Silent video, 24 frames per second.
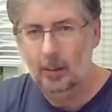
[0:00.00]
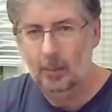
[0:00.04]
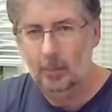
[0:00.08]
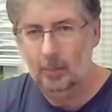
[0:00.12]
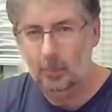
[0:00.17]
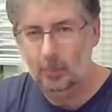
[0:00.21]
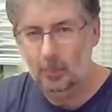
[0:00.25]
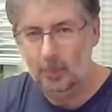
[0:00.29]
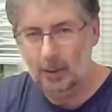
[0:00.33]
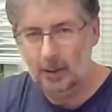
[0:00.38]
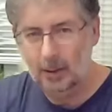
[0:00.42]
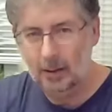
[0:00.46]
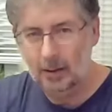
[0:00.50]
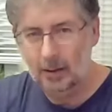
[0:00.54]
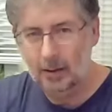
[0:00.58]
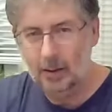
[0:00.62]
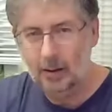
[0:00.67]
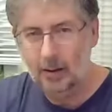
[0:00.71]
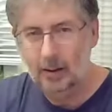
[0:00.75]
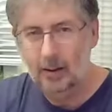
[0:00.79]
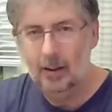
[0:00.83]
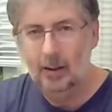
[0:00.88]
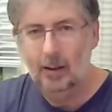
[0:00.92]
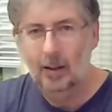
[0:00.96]

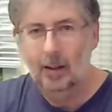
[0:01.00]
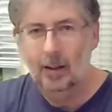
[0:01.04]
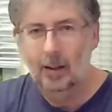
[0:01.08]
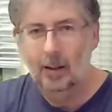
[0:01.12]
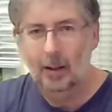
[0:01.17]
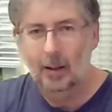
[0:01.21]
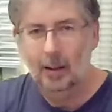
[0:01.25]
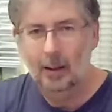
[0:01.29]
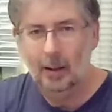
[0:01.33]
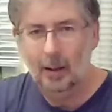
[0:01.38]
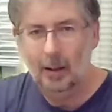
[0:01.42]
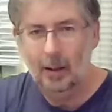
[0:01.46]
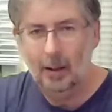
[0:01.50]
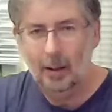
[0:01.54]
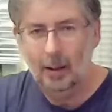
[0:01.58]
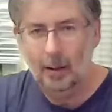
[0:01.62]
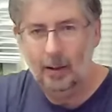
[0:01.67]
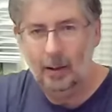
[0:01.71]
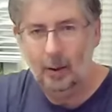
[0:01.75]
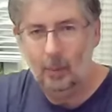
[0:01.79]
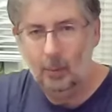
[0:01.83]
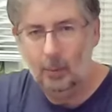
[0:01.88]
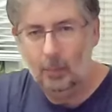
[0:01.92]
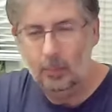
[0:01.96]
mead
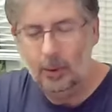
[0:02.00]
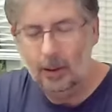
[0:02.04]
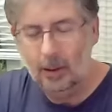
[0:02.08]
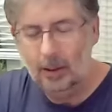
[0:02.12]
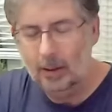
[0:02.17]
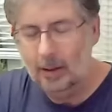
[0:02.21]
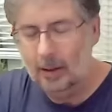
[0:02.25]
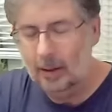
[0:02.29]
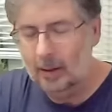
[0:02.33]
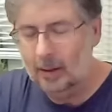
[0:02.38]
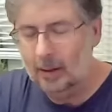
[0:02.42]
that we made.